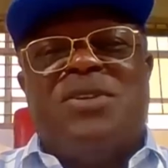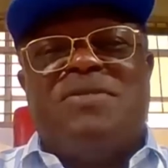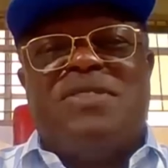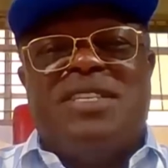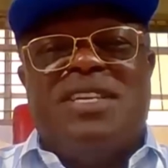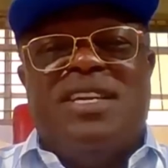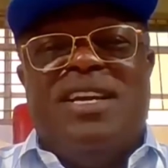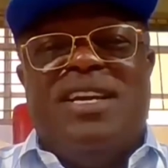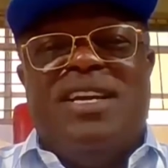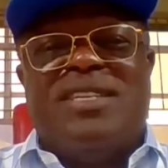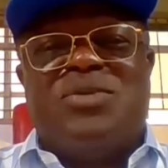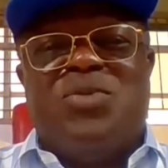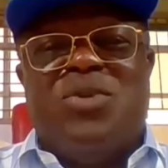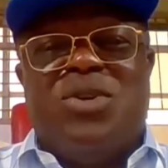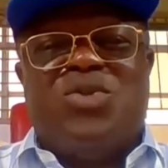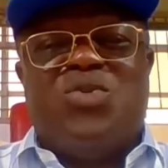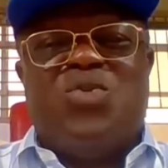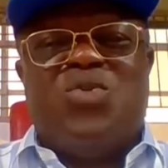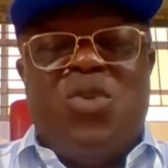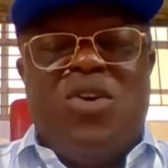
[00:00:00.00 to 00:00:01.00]
the president of
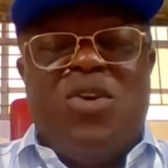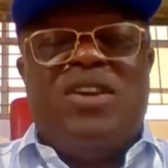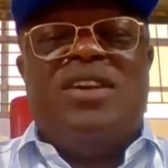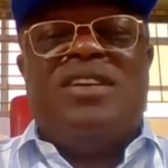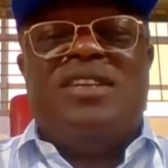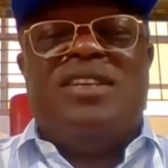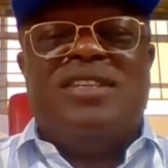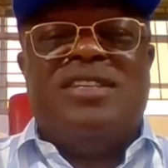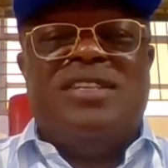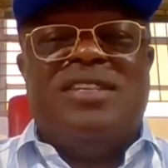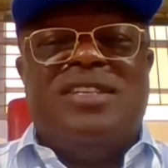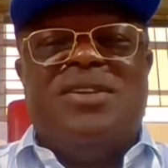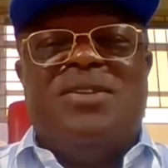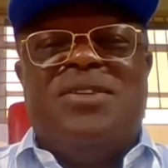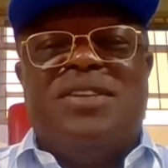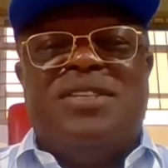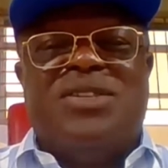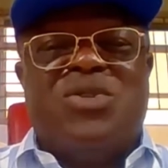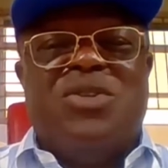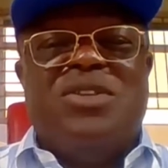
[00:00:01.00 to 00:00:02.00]
Senate, what
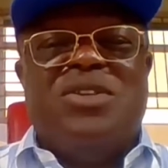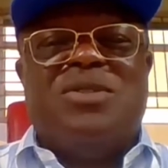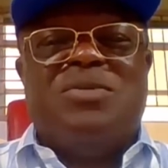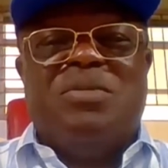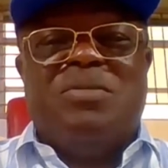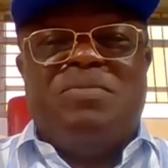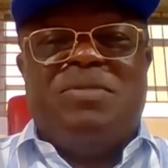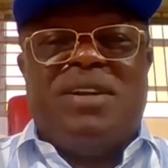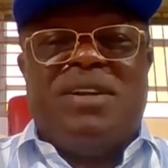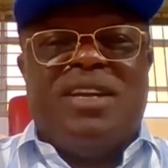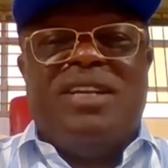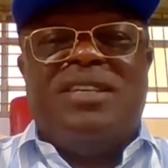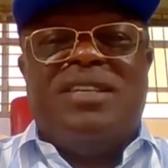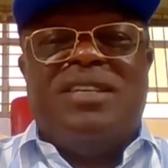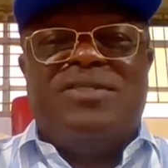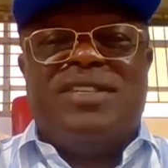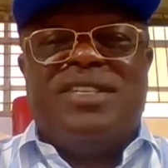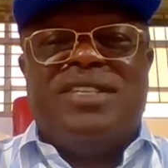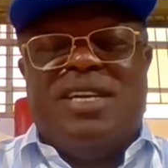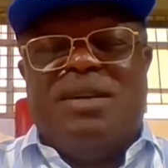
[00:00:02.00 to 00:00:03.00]
one is, you know, is going to
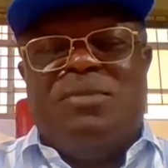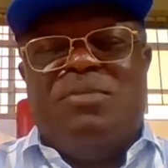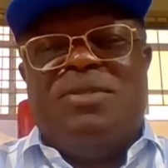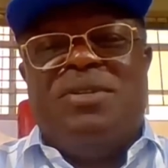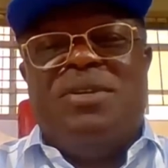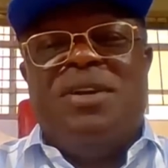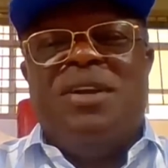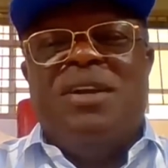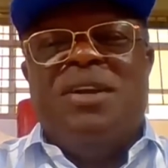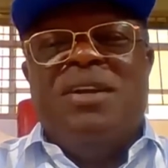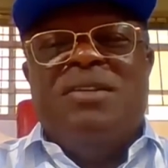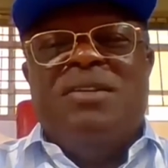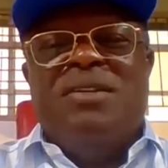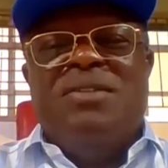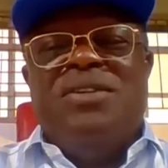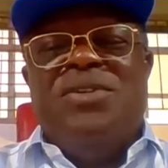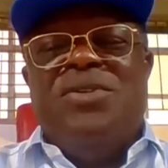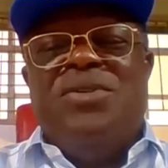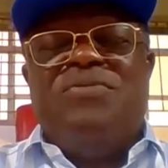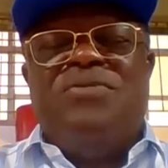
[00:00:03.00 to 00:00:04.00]
be bringing to the
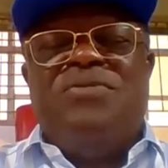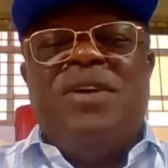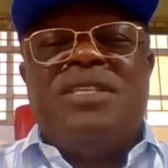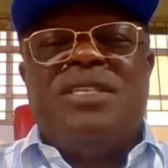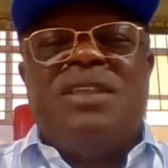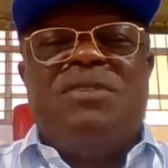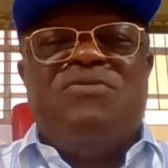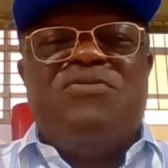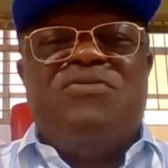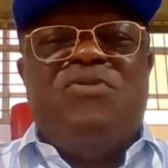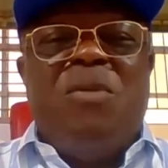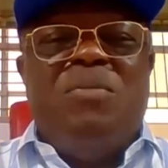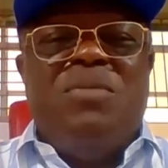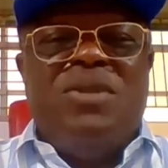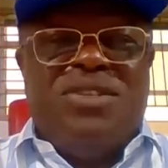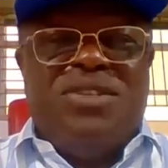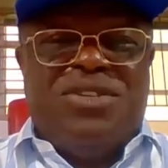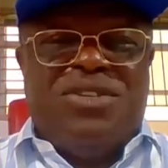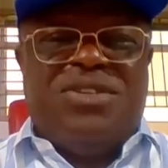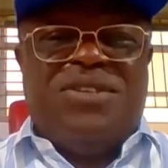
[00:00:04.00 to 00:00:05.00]
table? You know,
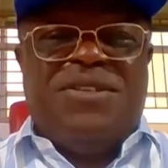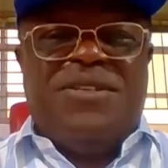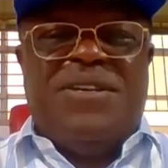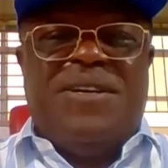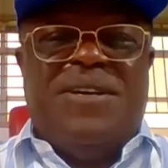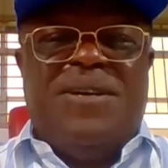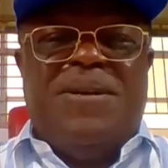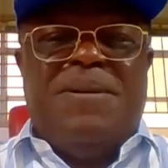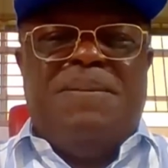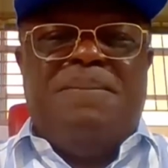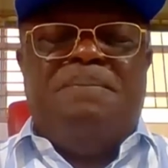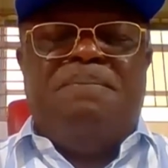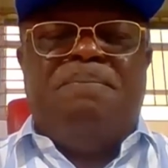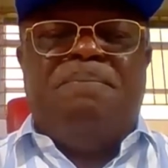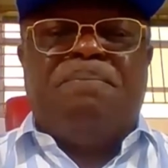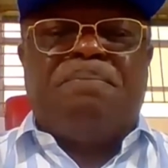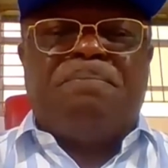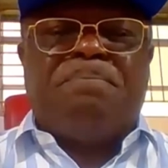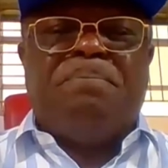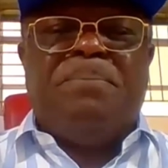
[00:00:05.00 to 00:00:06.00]
first and foremost,
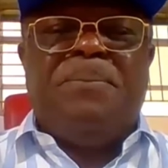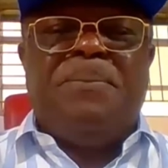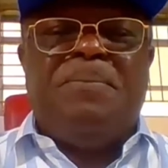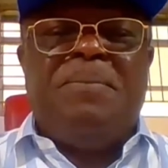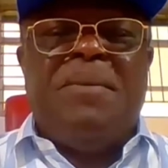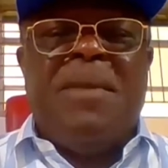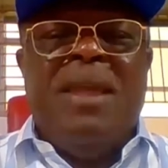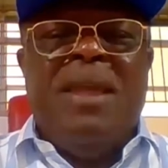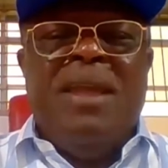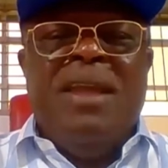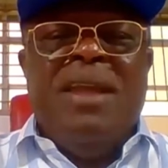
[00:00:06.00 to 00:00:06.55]
um,